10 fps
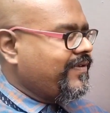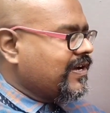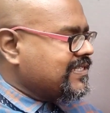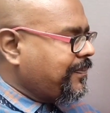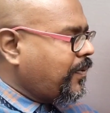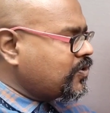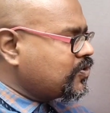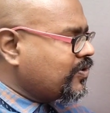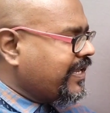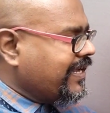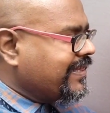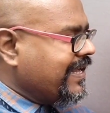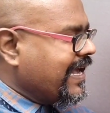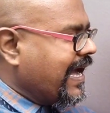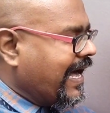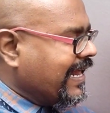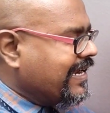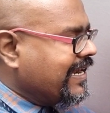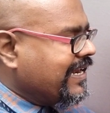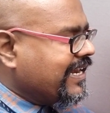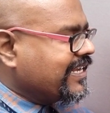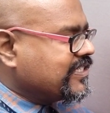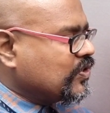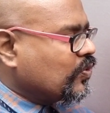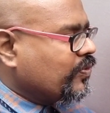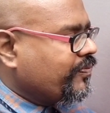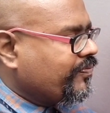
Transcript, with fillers: We are supposed to take the Arden ratio.